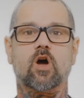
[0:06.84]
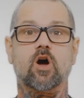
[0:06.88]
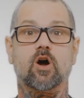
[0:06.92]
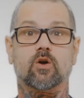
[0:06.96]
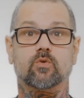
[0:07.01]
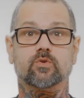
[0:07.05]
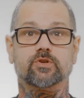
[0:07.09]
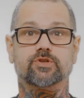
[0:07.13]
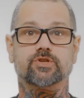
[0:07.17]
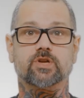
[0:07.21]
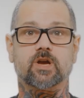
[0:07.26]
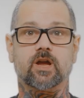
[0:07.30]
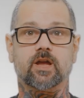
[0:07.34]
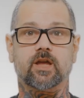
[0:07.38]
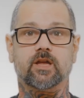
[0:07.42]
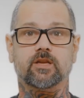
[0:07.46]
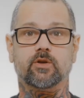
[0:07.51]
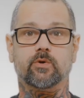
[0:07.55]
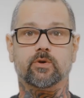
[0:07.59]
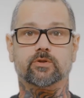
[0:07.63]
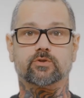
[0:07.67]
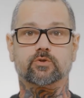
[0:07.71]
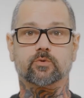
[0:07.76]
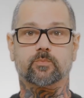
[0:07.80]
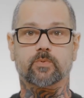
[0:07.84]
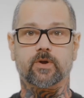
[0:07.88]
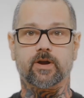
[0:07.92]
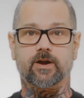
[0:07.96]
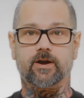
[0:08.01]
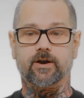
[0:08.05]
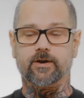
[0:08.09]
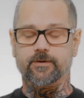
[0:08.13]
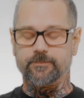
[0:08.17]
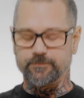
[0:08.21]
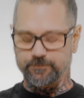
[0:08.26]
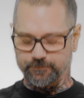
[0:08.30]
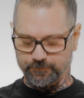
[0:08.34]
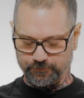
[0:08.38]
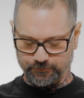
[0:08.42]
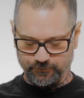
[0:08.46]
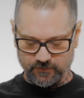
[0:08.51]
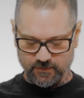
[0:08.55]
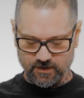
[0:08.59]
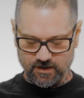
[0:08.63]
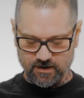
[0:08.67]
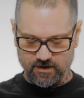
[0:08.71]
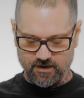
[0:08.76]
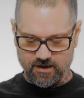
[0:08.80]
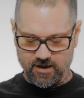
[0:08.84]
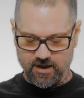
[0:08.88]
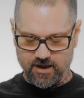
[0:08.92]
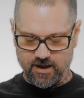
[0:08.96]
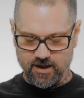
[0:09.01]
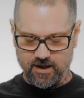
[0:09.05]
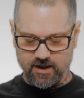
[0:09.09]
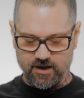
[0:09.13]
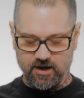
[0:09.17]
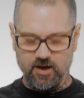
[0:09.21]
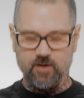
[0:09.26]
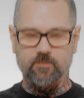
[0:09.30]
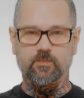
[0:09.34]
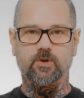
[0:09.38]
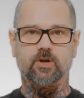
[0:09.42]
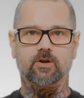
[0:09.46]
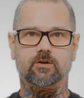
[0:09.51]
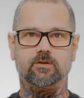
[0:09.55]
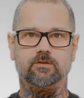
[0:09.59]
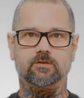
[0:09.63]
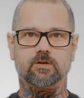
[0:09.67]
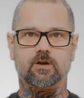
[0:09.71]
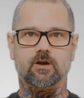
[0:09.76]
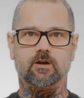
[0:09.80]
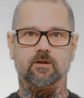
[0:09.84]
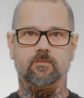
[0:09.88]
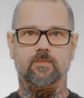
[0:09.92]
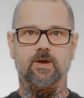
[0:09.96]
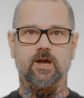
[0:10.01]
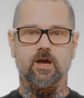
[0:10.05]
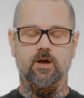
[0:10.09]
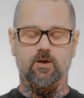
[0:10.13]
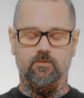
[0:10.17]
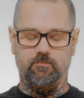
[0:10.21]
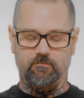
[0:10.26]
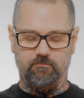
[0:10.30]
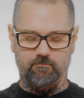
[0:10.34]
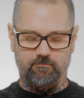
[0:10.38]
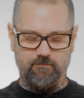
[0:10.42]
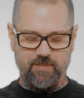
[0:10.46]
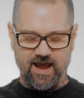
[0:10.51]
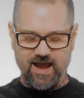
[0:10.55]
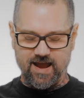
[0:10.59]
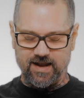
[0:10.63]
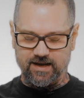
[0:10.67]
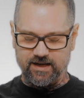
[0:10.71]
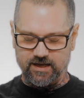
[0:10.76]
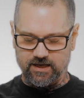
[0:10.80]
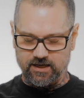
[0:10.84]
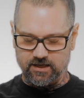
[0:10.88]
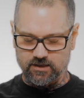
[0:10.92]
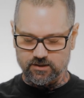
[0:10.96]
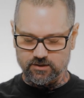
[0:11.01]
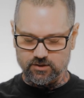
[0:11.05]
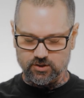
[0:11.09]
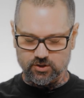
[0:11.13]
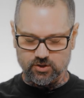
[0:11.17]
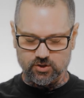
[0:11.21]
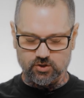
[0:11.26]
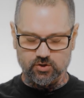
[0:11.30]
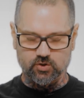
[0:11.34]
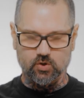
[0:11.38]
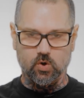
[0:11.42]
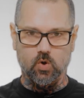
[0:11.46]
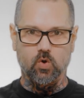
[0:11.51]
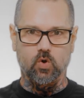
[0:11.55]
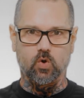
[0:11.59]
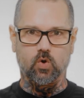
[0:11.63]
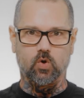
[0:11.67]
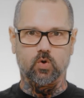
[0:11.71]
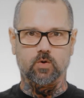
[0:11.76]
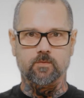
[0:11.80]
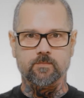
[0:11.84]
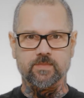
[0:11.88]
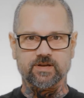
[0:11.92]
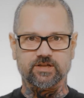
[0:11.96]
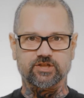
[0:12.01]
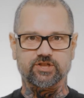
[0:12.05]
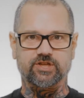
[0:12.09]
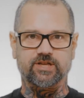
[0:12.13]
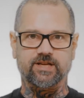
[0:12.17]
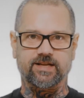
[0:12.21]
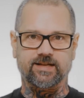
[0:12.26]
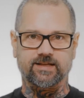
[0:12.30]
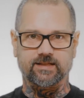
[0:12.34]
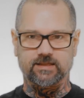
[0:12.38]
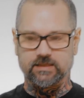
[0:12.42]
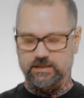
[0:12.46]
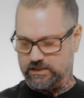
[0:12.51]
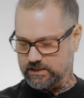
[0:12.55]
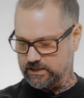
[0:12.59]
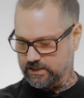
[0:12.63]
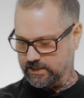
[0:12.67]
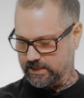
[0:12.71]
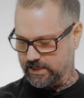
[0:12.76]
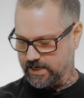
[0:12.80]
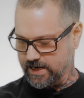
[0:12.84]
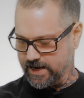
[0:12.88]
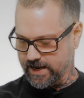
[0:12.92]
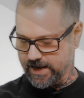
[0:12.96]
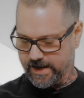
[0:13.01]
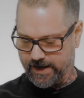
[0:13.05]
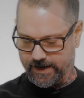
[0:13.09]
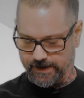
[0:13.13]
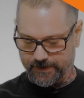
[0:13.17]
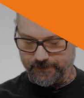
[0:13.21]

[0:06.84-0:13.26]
Hawk with Cheyenne US Repair, and I'm here to talk about bagging sole machines today.